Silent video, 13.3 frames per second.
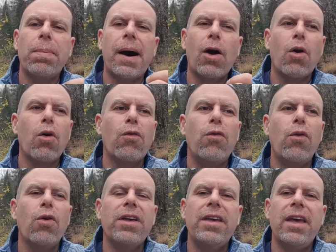
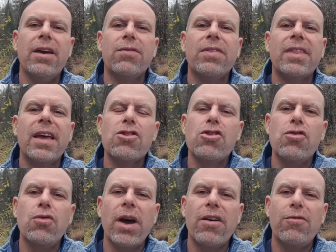powerful gift that
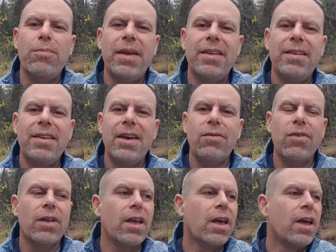you have been given.